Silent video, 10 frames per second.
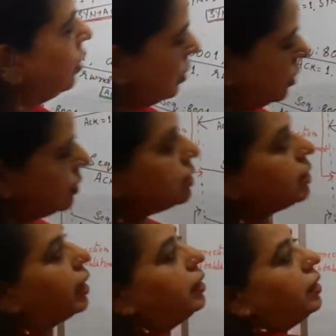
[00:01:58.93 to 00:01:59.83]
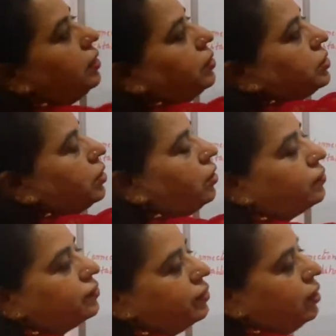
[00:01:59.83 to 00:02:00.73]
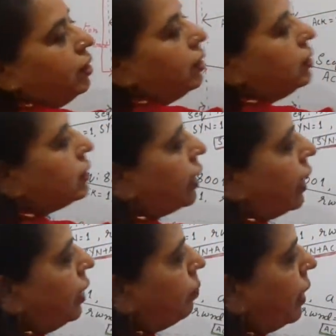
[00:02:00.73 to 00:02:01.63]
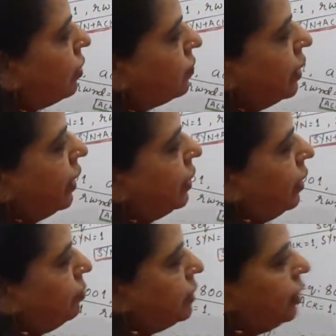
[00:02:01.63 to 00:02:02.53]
So this is a continuation of uh, the second part of the diagram is